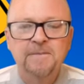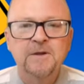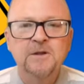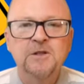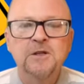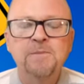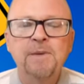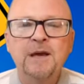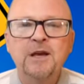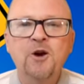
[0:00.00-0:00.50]

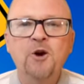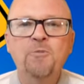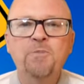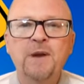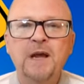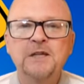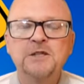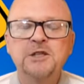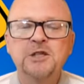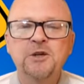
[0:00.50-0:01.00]
So may God
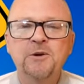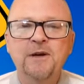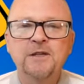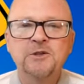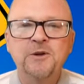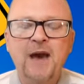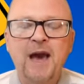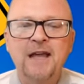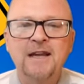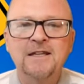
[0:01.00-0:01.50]
bless you as
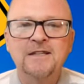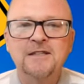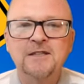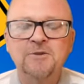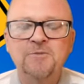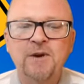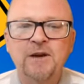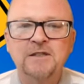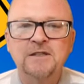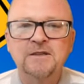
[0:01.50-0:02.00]
you head into
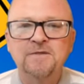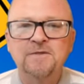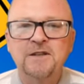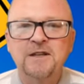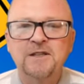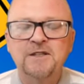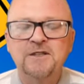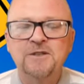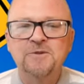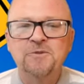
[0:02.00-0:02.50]
the rest of
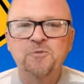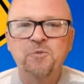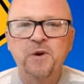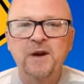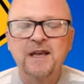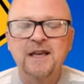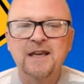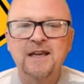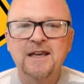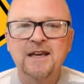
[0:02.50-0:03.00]
this
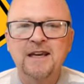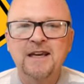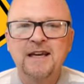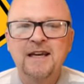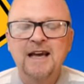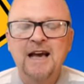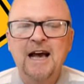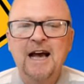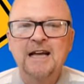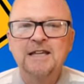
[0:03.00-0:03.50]
week,
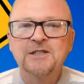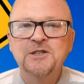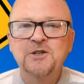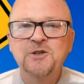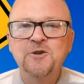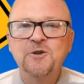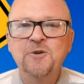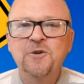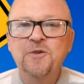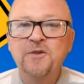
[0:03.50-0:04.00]
as
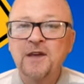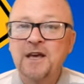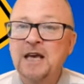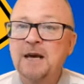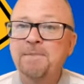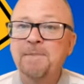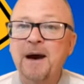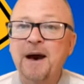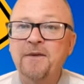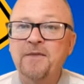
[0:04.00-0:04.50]
you think
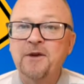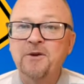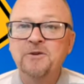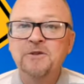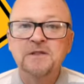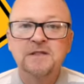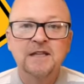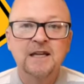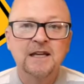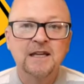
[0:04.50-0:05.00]
about
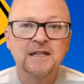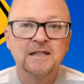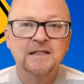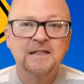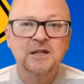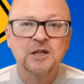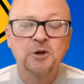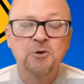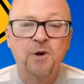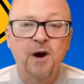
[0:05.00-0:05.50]
those things
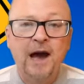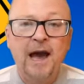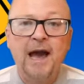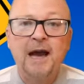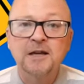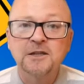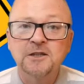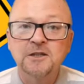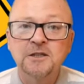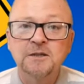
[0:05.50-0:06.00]
that you are
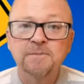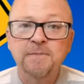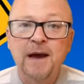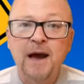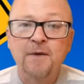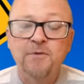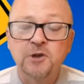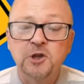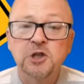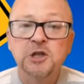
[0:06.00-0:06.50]
anxious
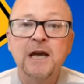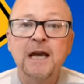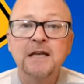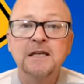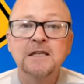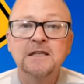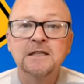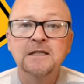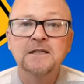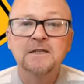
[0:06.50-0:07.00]
about, the
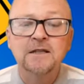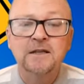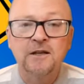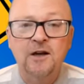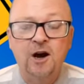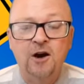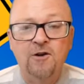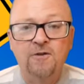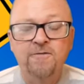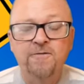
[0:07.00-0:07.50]
changes that
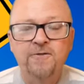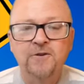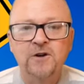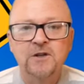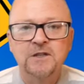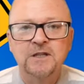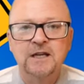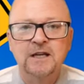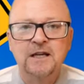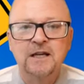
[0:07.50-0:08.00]
are
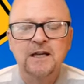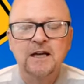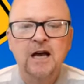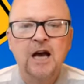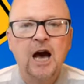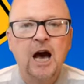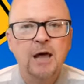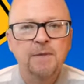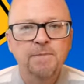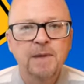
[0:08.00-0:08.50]
afoot,
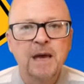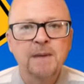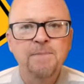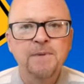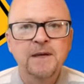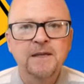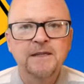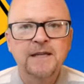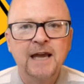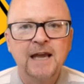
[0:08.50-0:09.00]
and
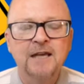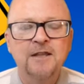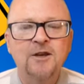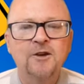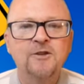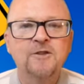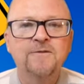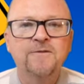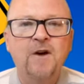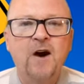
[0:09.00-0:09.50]
maybe take
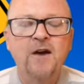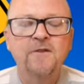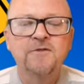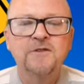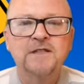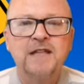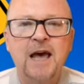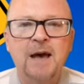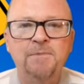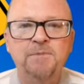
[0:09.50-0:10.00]
those five
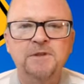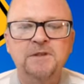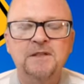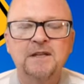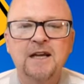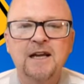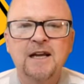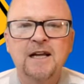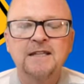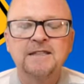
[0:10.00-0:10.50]
steps
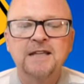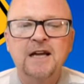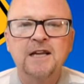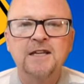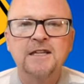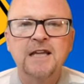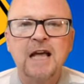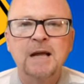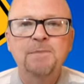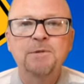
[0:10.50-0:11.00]
that
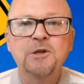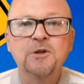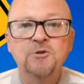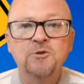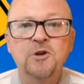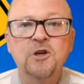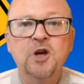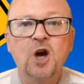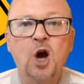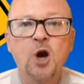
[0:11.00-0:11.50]
enable you to
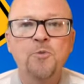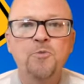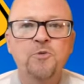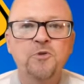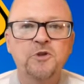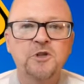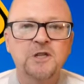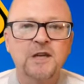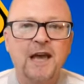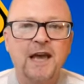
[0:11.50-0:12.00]
cope
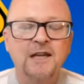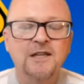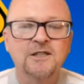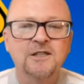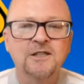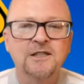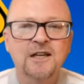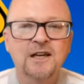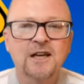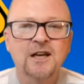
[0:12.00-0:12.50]
with
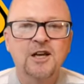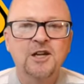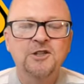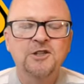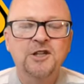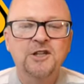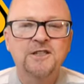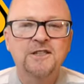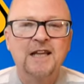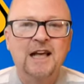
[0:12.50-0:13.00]
change
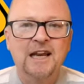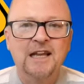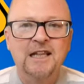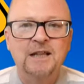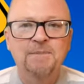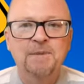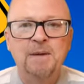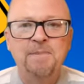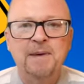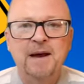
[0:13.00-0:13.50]
just a little
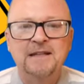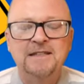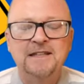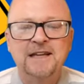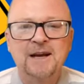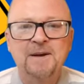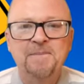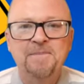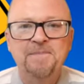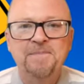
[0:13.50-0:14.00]
bit
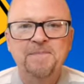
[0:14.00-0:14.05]
better.